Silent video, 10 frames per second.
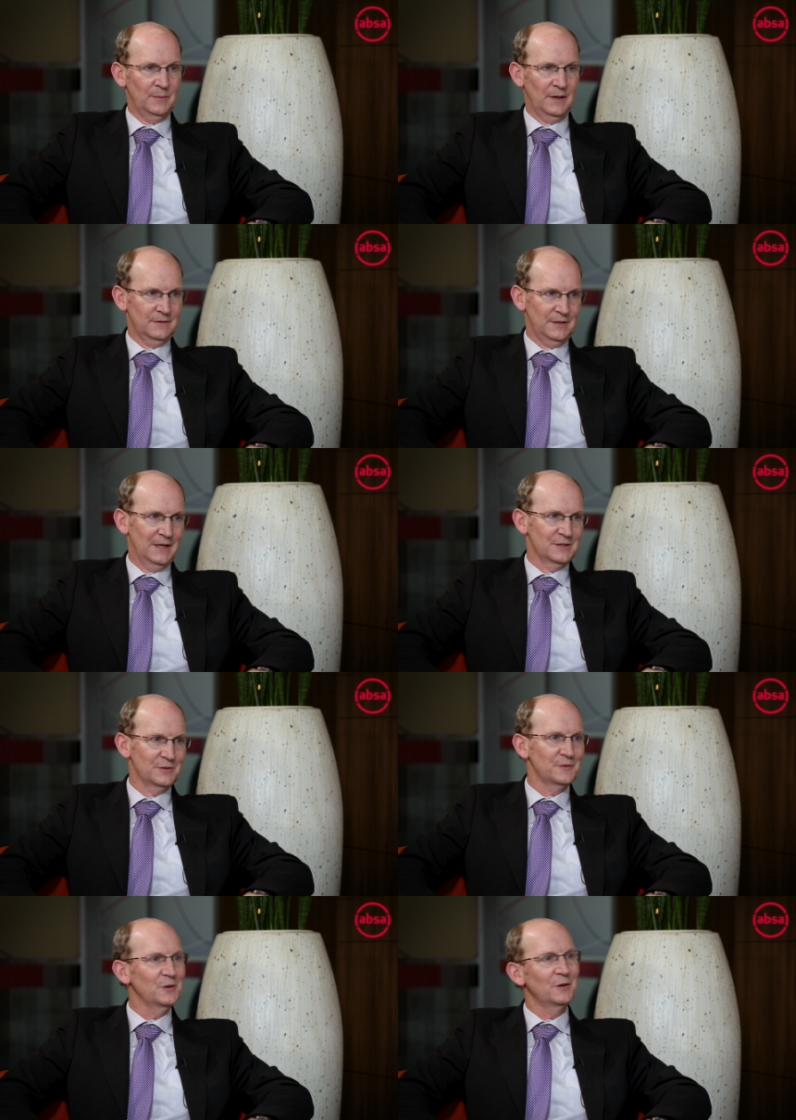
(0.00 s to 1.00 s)
about challenges
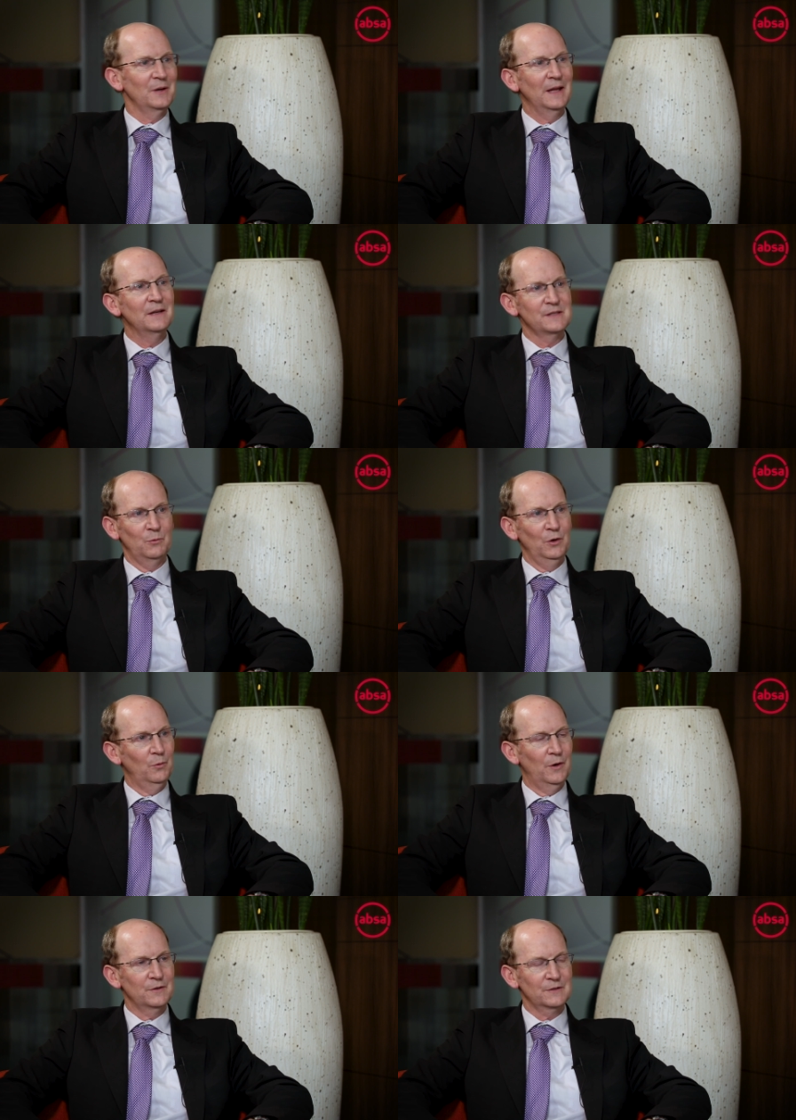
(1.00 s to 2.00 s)
of certain lenders that will or
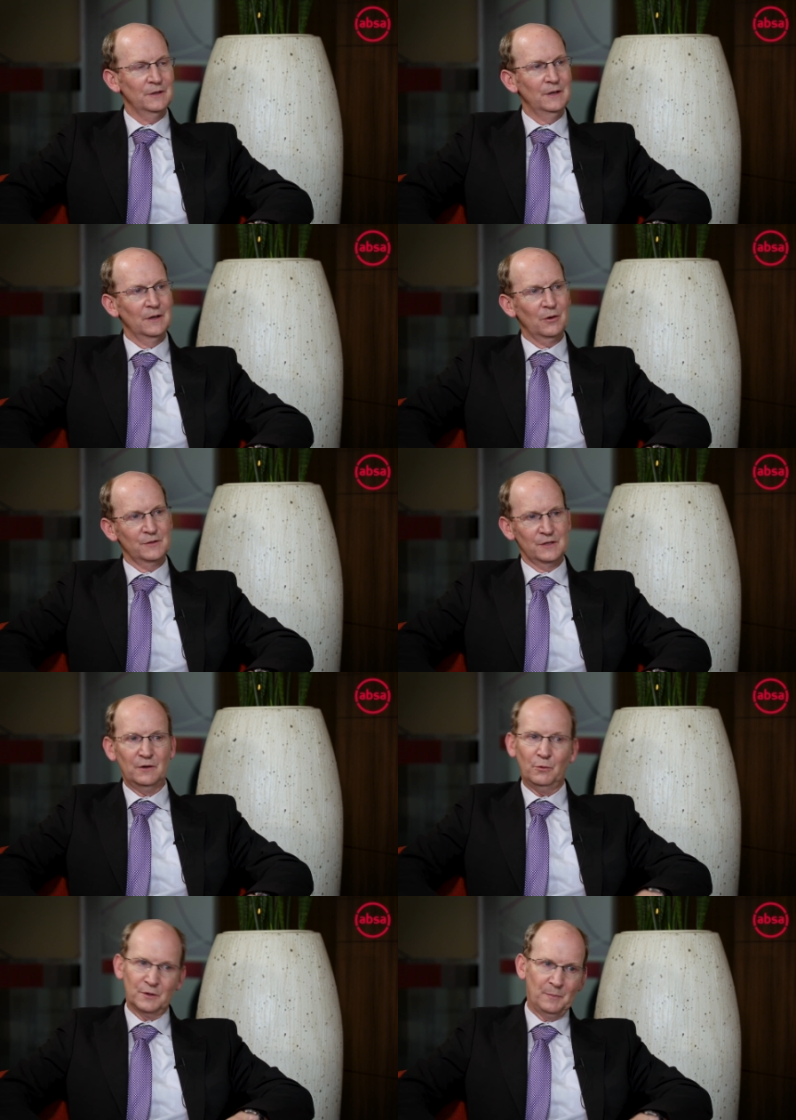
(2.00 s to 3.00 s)
won't consider,
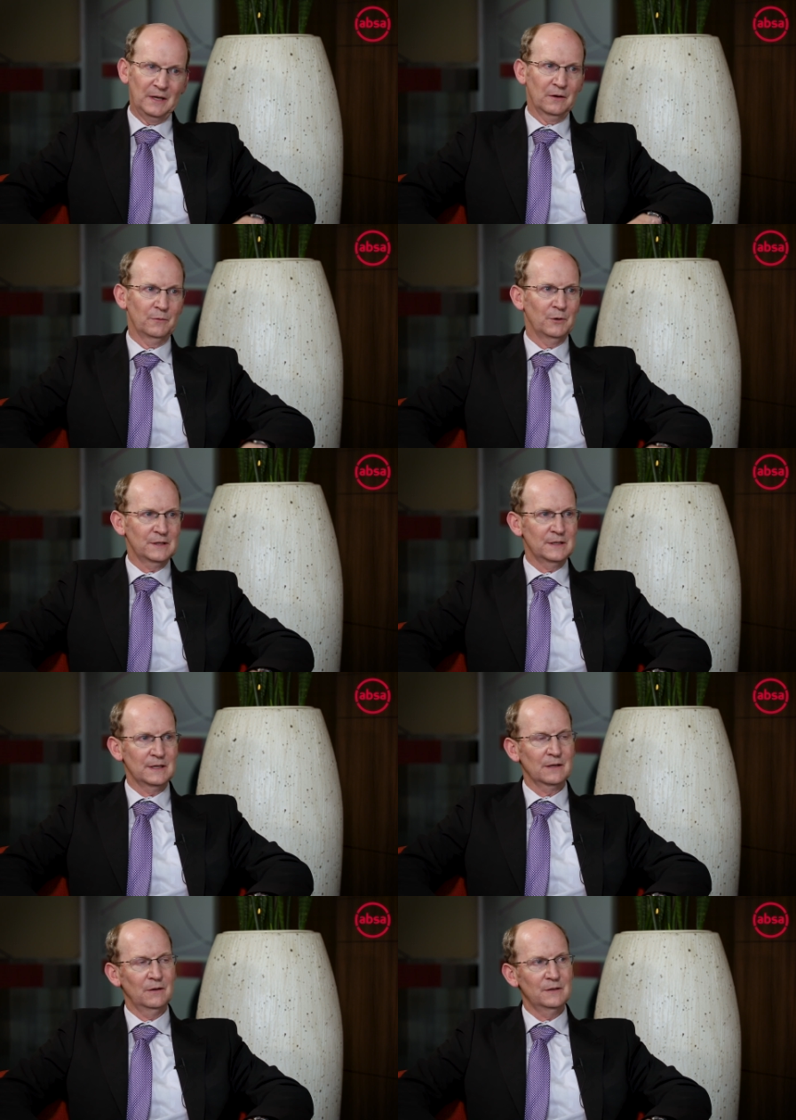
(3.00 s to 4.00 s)
or depending on what the
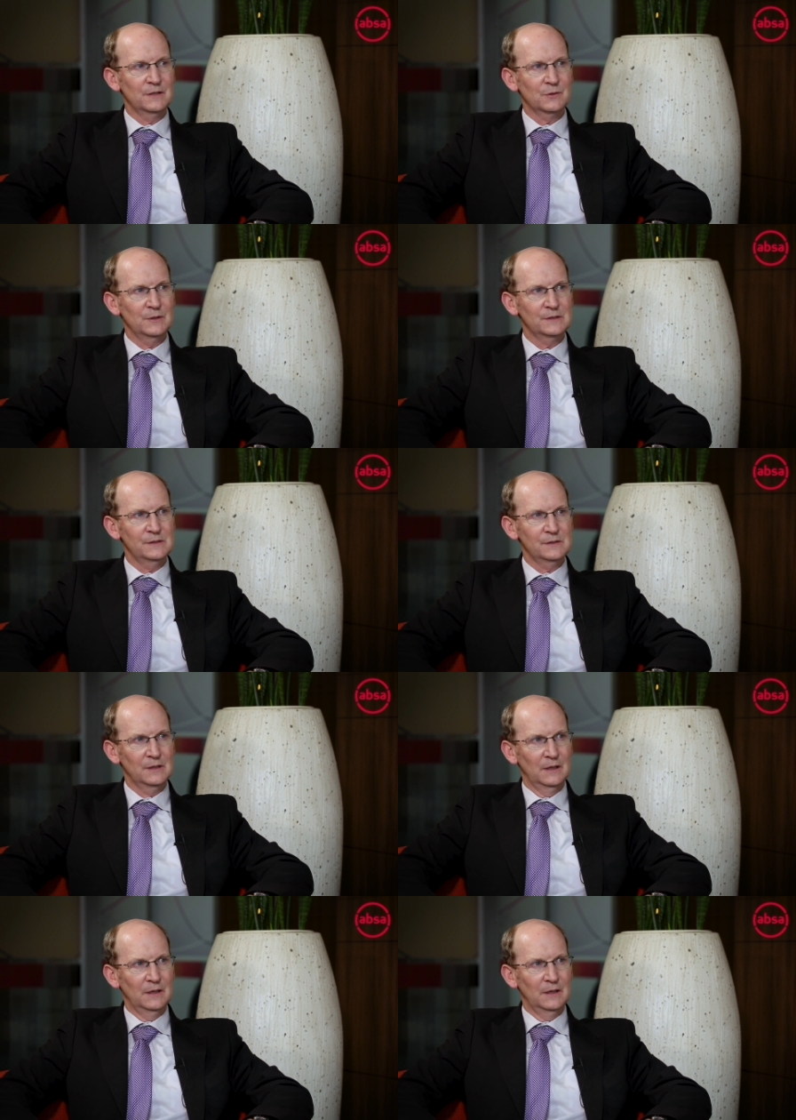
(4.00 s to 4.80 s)
technology choice is.